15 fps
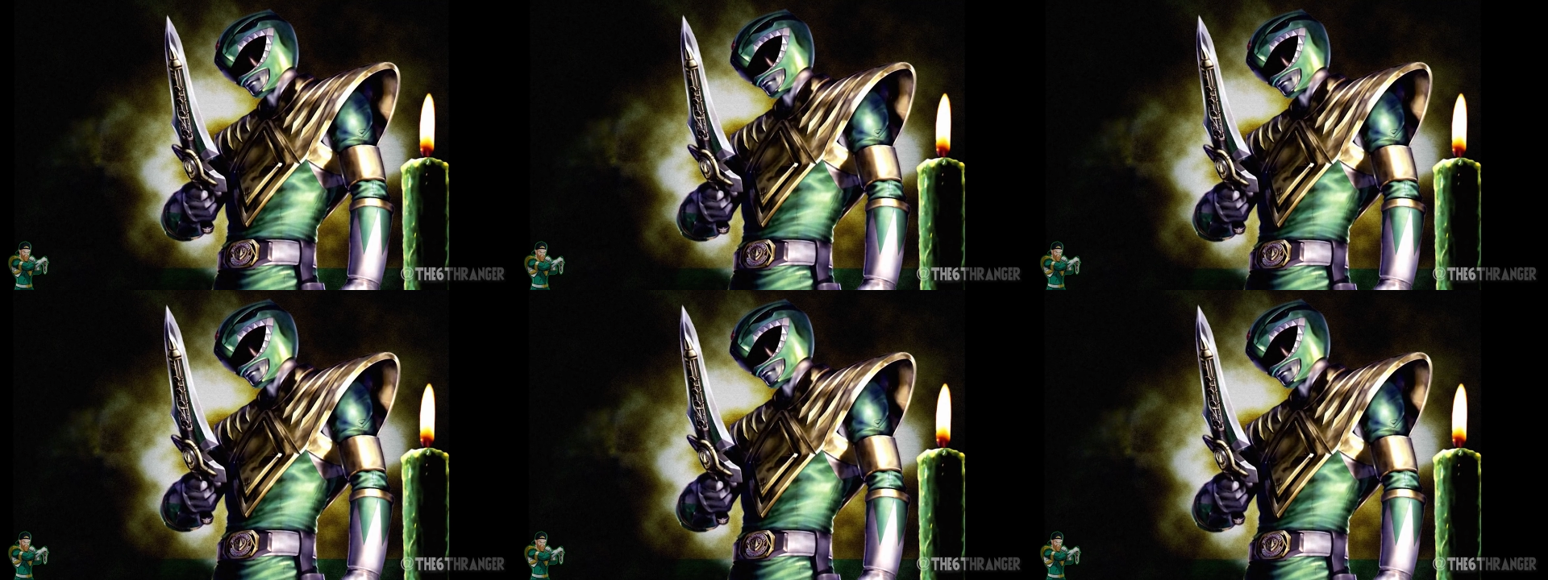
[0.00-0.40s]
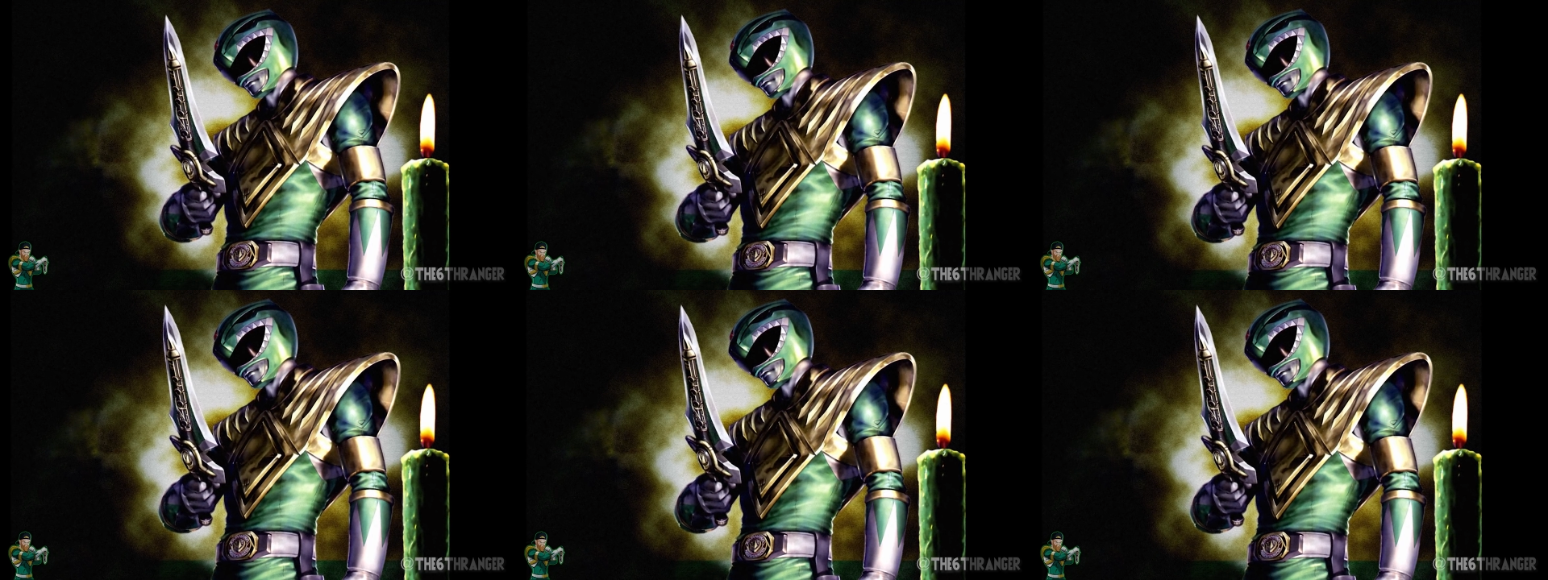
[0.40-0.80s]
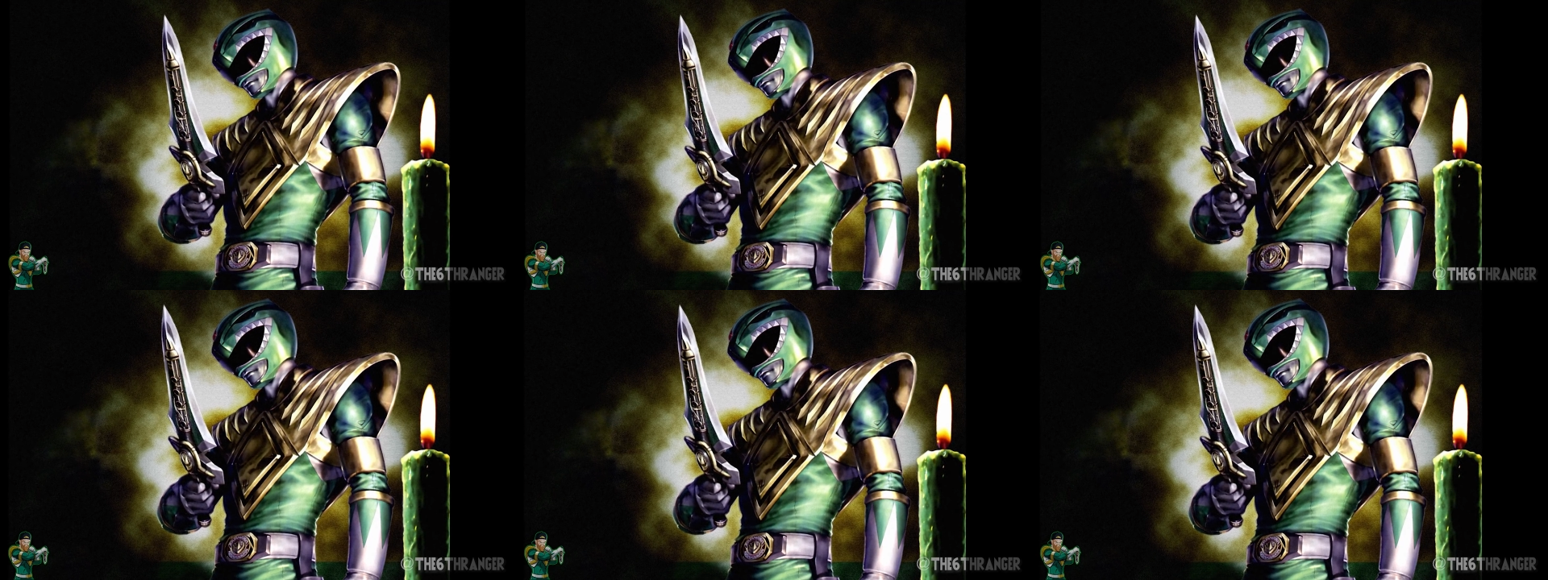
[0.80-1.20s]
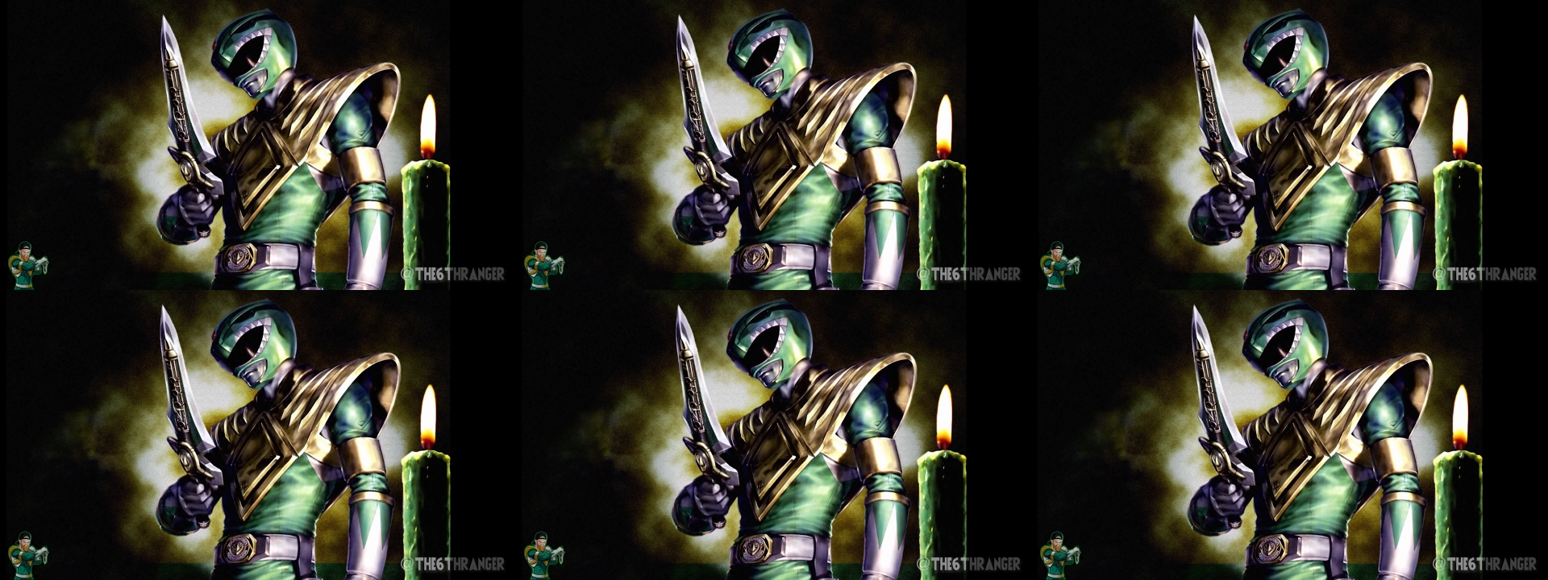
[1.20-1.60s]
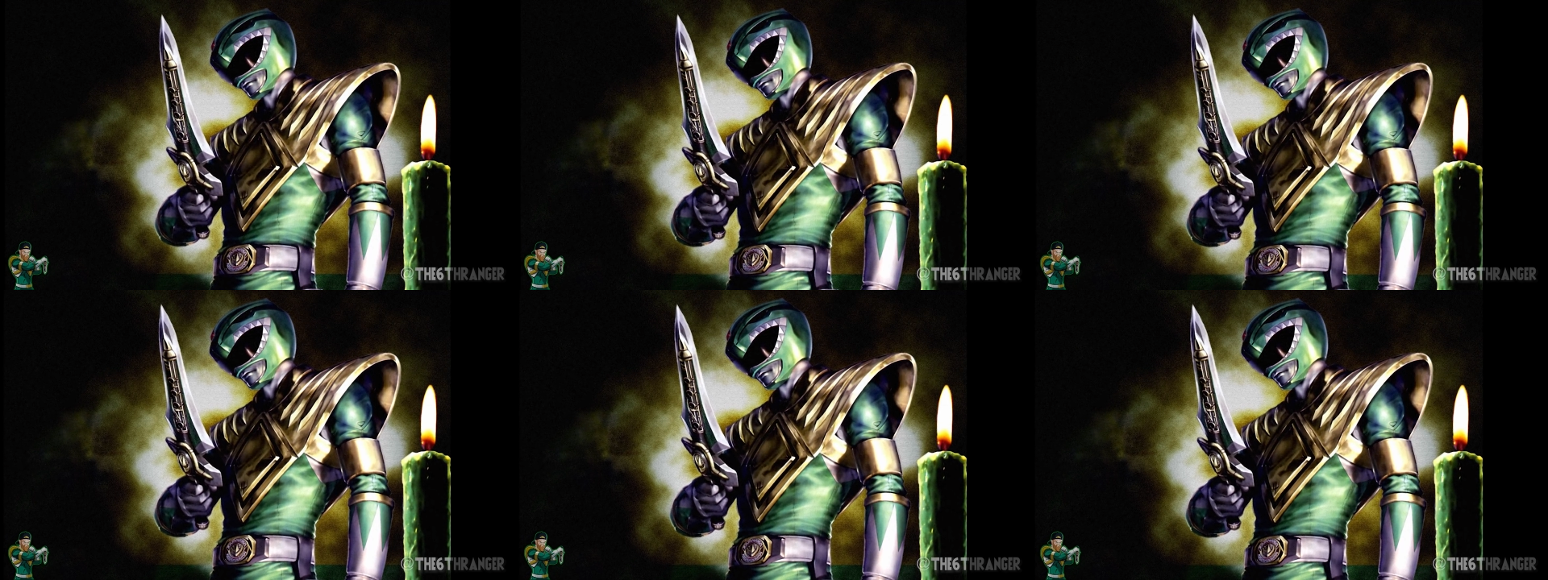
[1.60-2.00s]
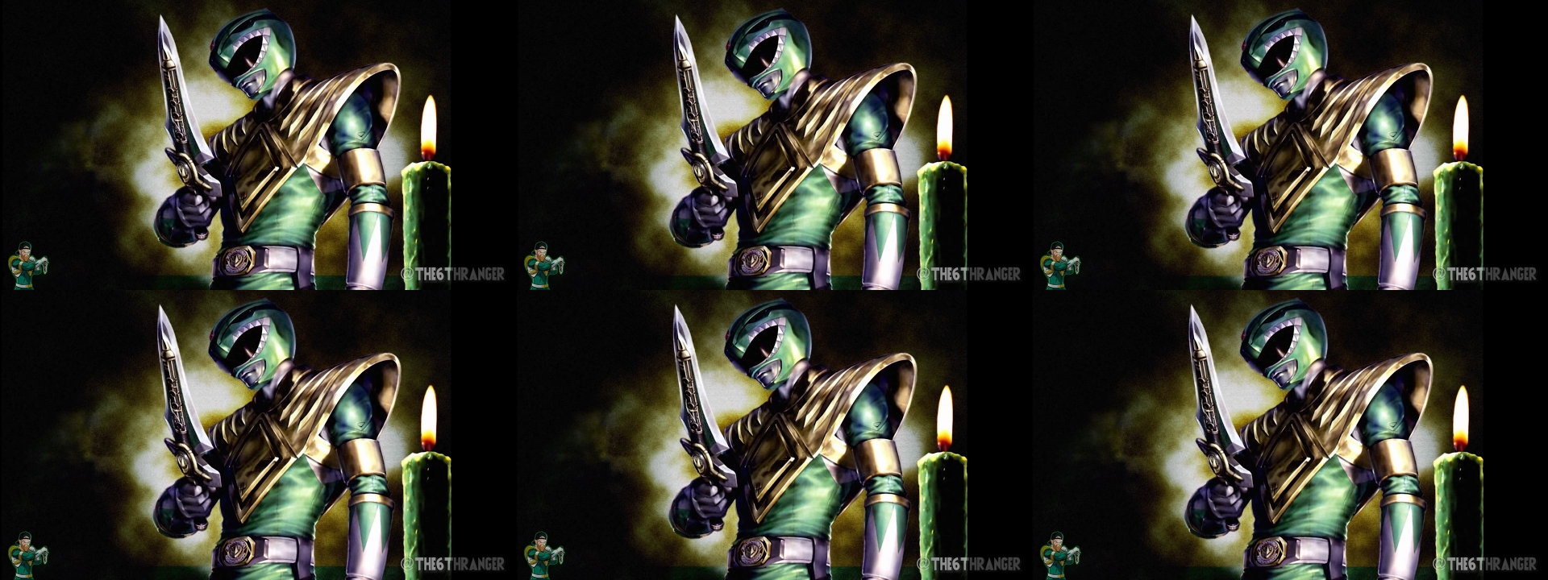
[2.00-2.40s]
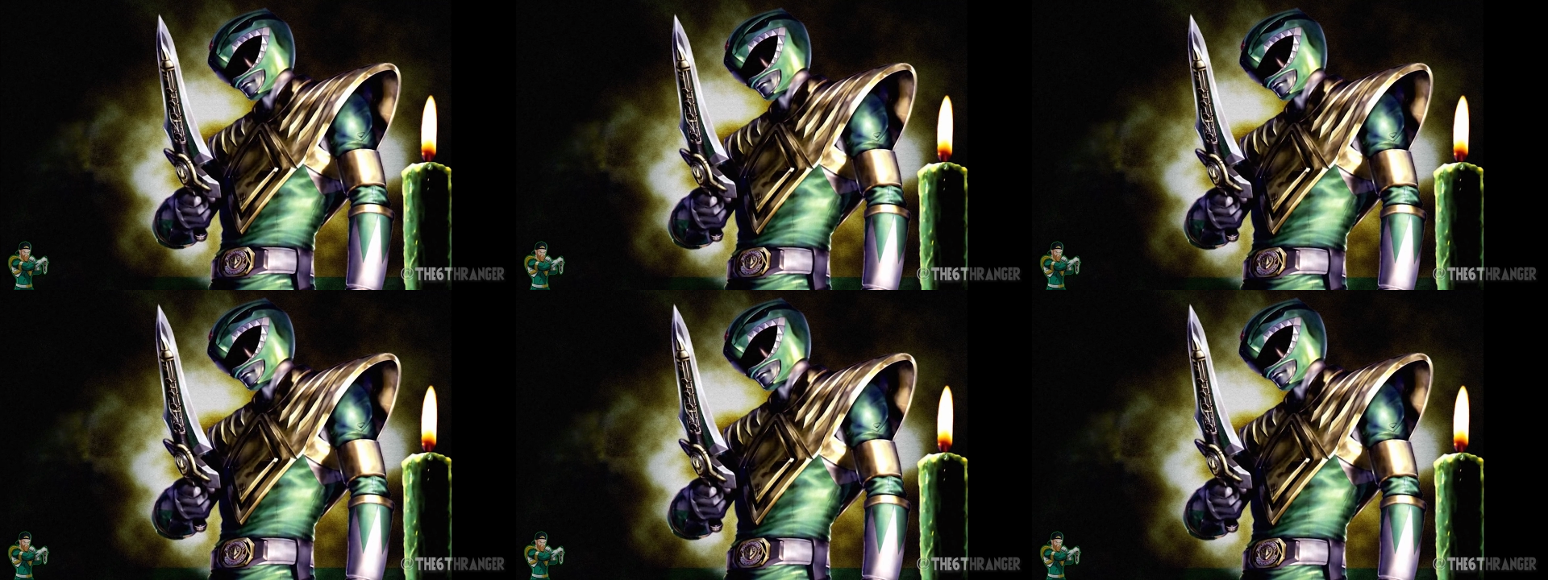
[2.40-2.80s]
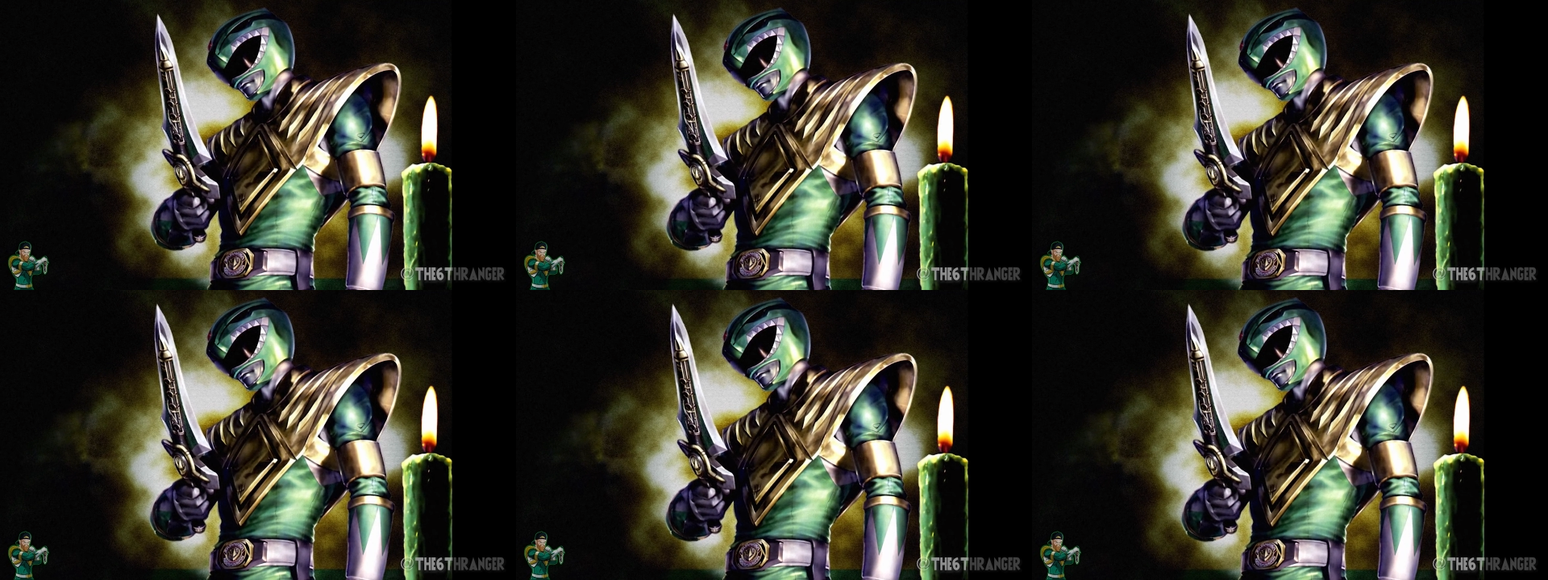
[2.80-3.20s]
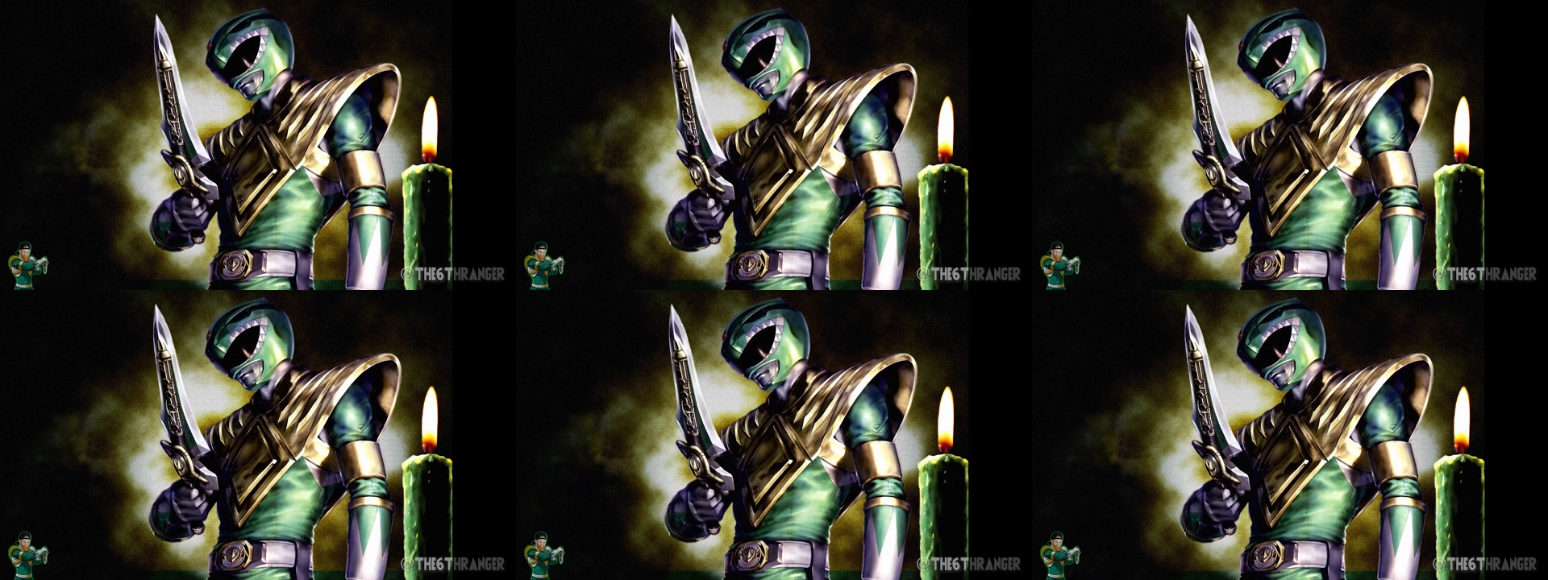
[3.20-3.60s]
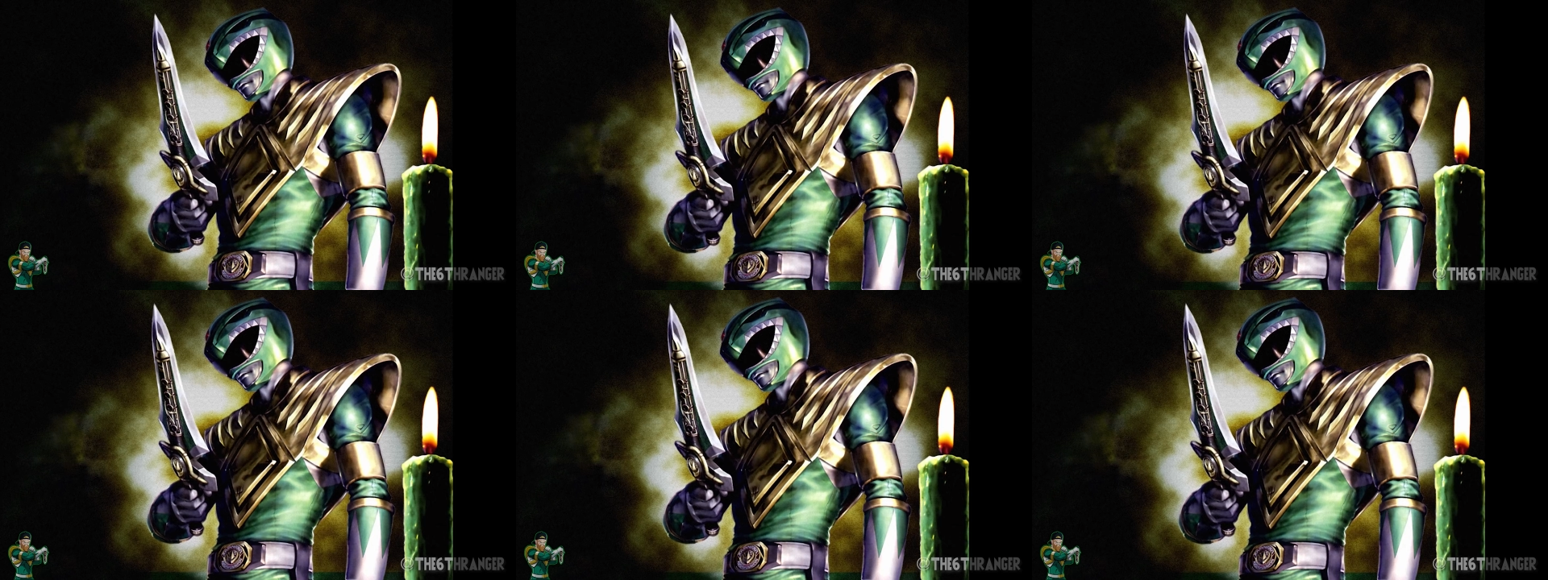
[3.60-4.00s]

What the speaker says: Nobody's mouth can be seen.